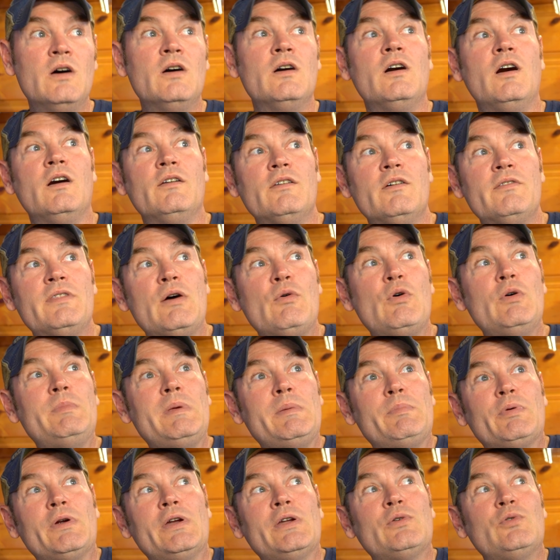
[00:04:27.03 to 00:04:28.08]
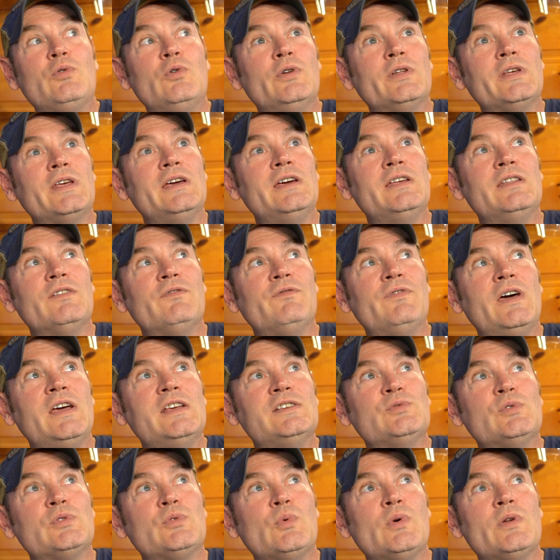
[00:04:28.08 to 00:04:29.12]
Although that would be pretty cool to get hit in the
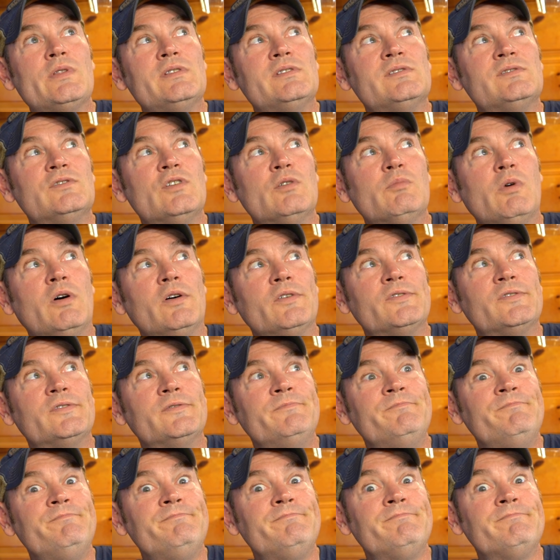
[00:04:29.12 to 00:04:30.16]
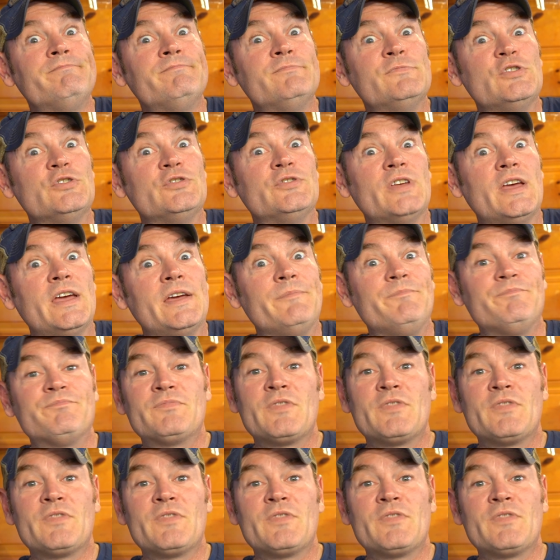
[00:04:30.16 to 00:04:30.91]
face with one of these snowballs. Just saying.